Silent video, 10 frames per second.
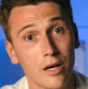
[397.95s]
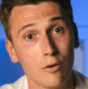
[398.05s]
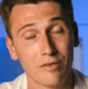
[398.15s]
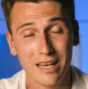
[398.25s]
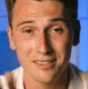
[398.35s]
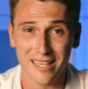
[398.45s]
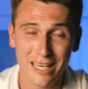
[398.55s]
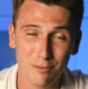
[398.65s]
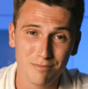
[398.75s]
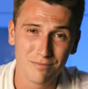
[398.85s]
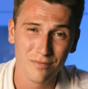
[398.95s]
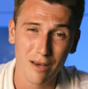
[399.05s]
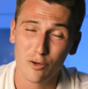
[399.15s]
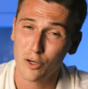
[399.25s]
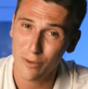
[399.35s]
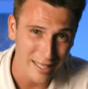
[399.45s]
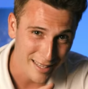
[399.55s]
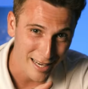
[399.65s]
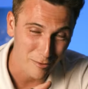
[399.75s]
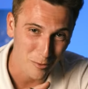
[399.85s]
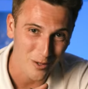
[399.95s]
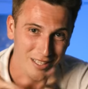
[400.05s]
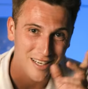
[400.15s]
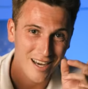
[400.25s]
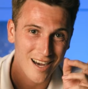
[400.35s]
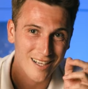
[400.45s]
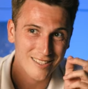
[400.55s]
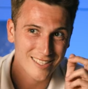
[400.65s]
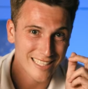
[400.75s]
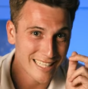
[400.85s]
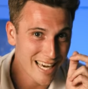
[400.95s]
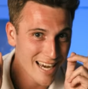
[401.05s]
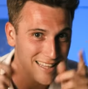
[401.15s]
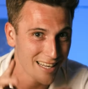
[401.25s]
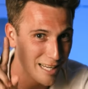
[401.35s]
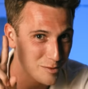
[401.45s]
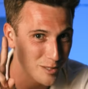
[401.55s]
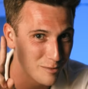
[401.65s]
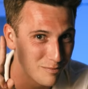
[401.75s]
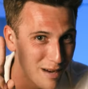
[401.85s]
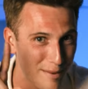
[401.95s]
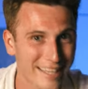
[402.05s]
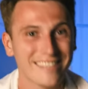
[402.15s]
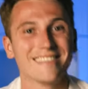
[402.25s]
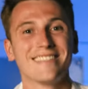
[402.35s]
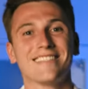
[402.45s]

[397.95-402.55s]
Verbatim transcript: With that said, have a great day, everyone. I'll see ya in the next one. Bye-bye.